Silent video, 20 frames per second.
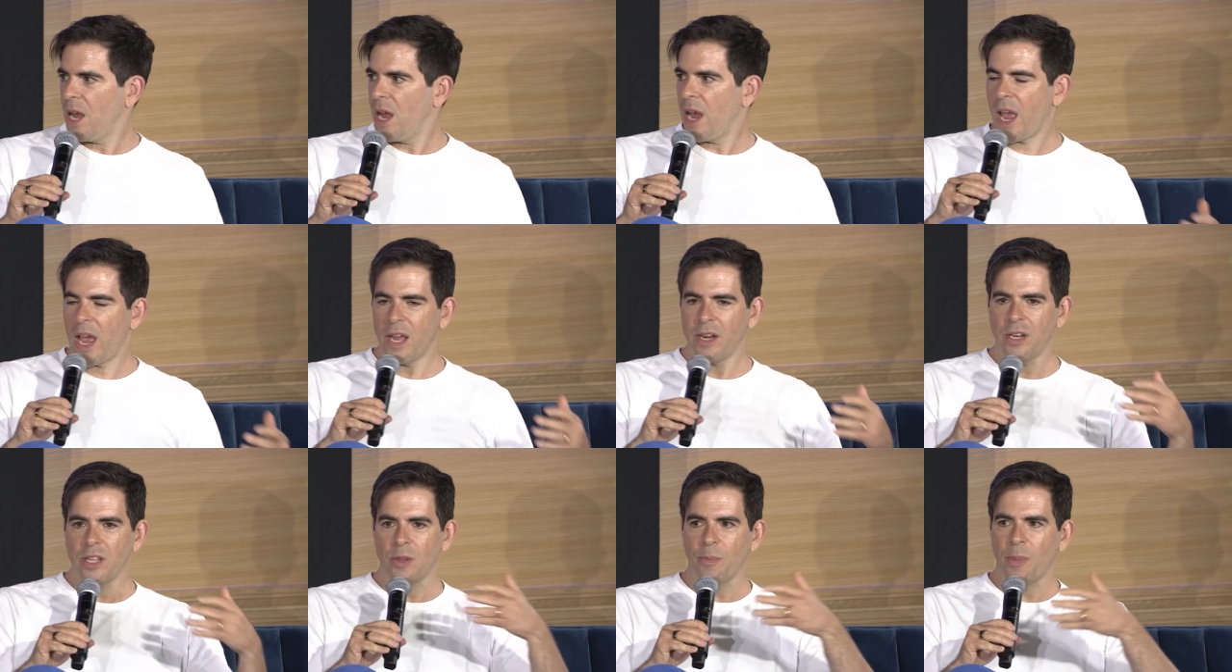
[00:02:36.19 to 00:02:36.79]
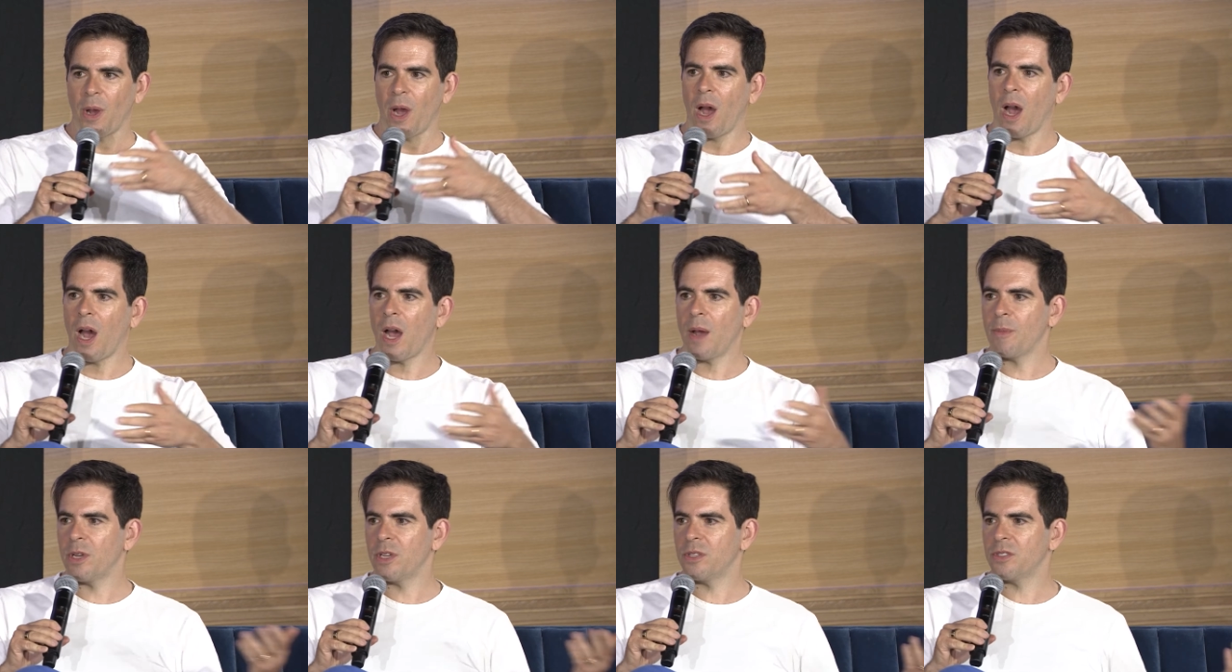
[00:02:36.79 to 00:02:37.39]
And in the
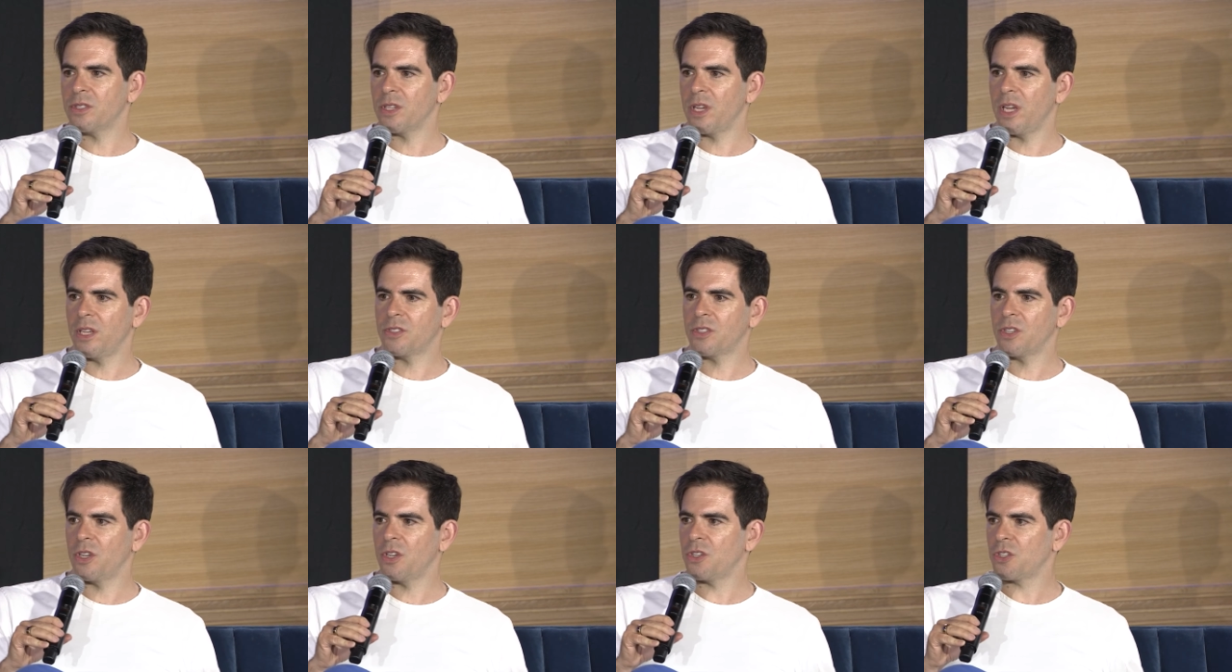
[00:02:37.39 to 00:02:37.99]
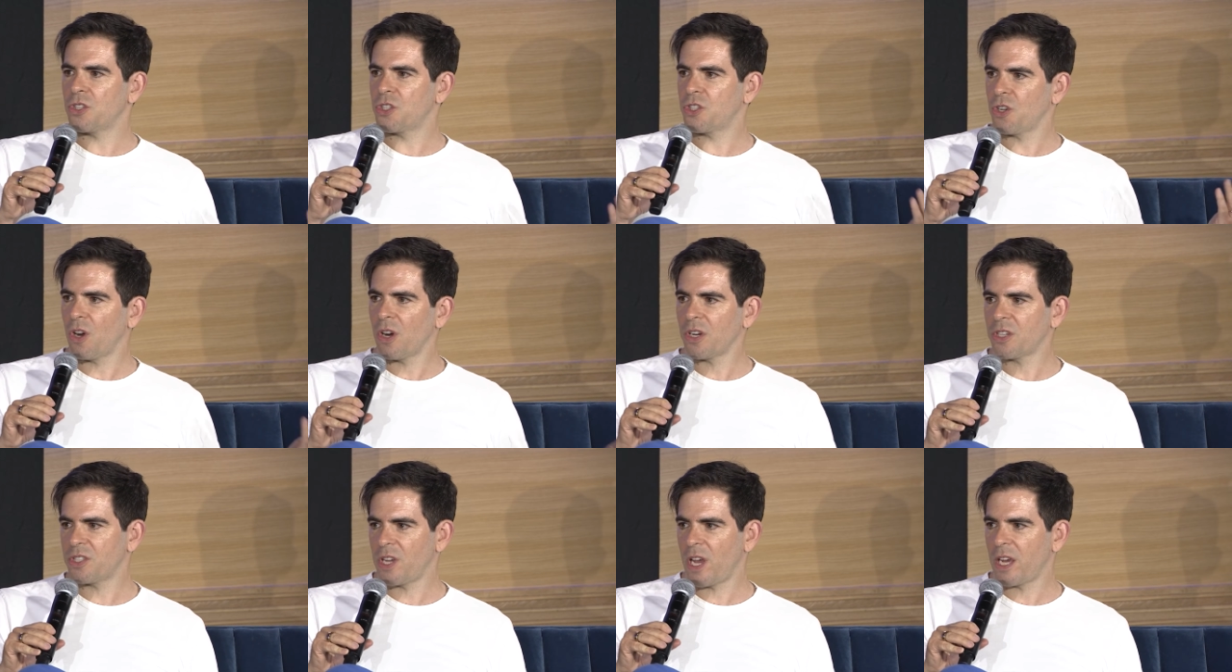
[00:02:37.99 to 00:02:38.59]
Bahamas, it's a
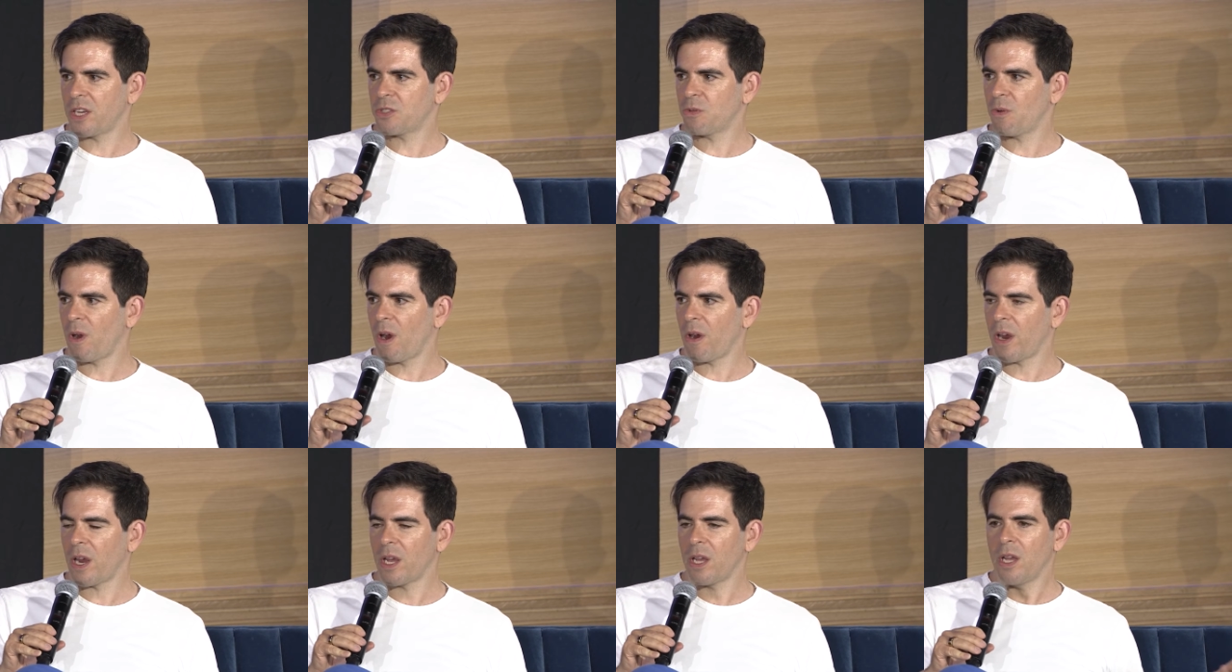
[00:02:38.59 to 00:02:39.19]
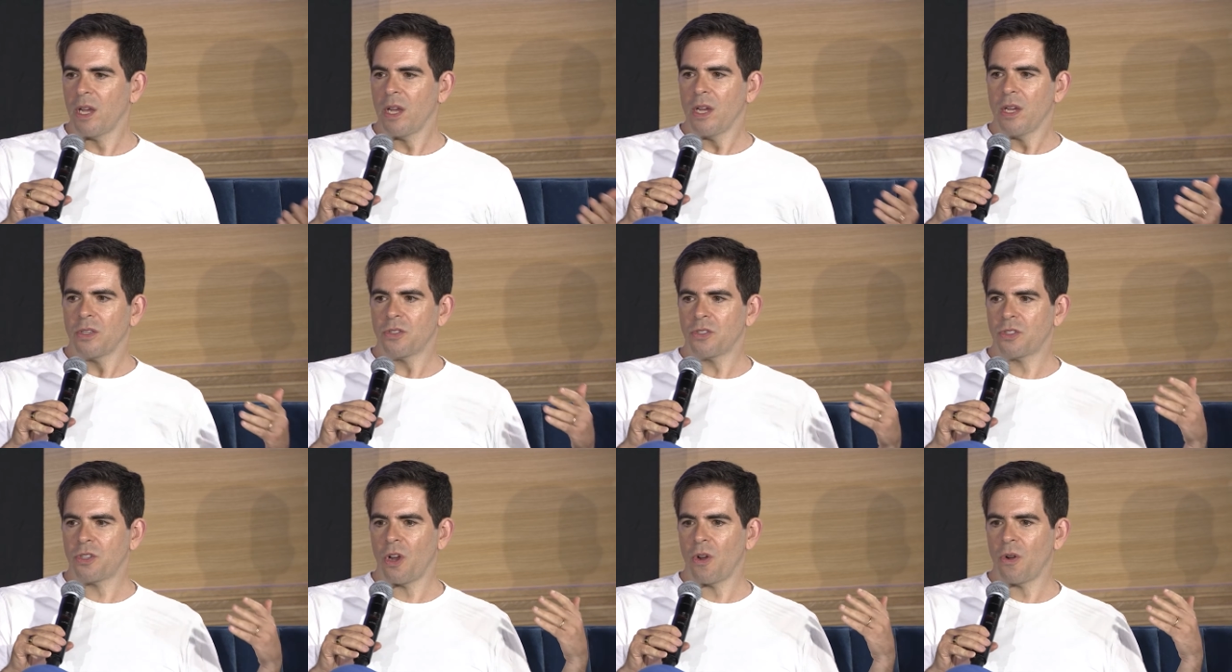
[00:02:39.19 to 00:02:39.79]
shark sanctuary.
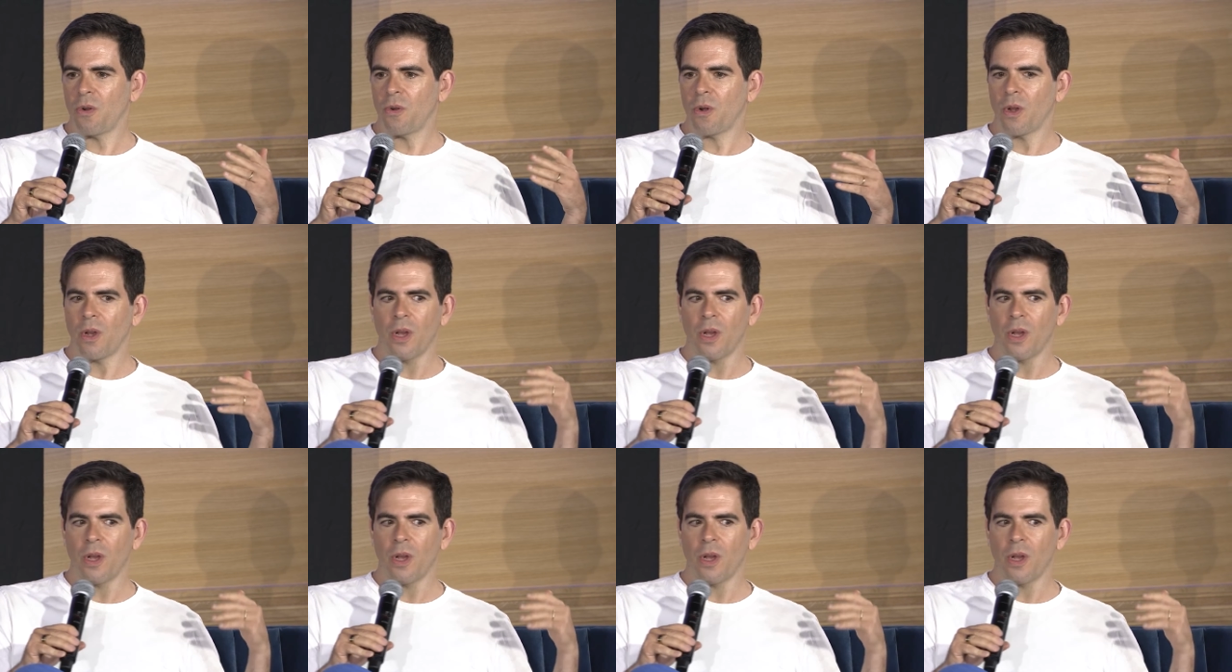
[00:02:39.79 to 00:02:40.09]
So